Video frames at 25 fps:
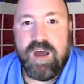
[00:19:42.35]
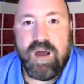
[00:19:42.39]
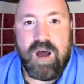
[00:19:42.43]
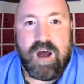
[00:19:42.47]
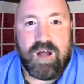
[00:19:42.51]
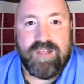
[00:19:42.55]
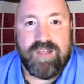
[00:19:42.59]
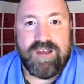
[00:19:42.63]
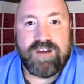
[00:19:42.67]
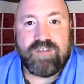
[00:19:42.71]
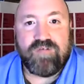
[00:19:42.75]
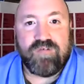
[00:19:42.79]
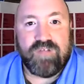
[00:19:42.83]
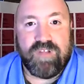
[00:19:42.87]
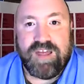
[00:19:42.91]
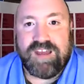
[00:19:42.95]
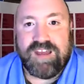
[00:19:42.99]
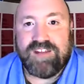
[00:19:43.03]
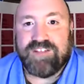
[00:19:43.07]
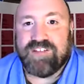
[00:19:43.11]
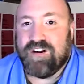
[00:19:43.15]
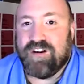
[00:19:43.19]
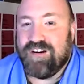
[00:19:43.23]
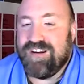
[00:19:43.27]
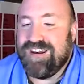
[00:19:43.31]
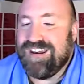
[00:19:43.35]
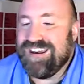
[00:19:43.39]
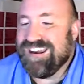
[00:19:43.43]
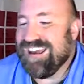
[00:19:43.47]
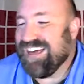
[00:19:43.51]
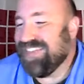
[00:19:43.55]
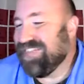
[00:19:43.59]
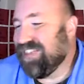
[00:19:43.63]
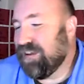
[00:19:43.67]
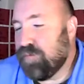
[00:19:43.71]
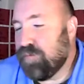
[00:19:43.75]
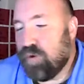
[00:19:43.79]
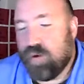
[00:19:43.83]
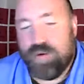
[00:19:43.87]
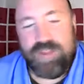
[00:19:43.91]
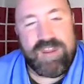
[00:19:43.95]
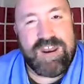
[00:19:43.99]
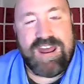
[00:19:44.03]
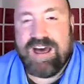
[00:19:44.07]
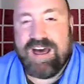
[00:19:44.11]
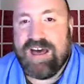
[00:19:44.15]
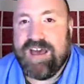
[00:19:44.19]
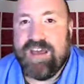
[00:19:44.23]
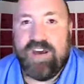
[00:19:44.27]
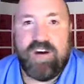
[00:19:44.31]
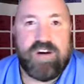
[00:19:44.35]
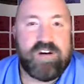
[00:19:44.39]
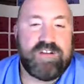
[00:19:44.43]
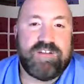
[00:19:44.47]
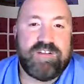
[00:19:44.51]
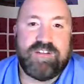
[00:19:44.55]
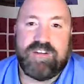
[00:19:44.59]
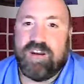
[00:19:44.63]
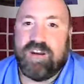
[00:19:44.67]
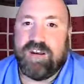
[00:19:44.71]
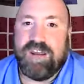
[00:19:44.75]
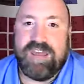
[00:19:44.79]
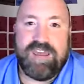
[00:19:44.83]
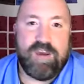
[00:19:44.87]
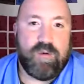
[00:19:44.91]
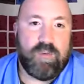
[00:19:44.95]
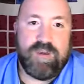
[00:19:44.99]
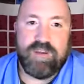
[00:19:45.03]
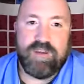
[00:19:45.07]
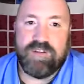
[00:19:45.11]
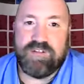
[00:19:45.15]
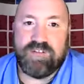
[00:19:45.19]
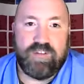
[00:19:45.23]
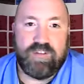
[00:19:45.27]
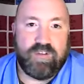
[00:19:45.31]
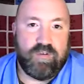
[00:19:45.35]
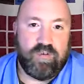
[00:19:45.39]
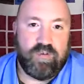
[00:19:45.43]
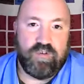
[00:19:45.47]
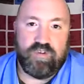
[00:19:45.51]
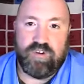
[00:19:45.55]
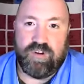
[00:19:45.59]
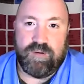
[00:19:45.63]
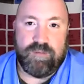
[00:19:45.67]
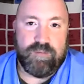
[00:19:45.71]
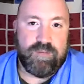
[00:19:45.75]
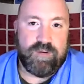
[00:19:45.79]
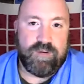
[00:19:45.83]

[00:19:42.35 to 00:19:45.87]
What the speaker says: Electrolytes are nothing more than ions in an aqueous solution.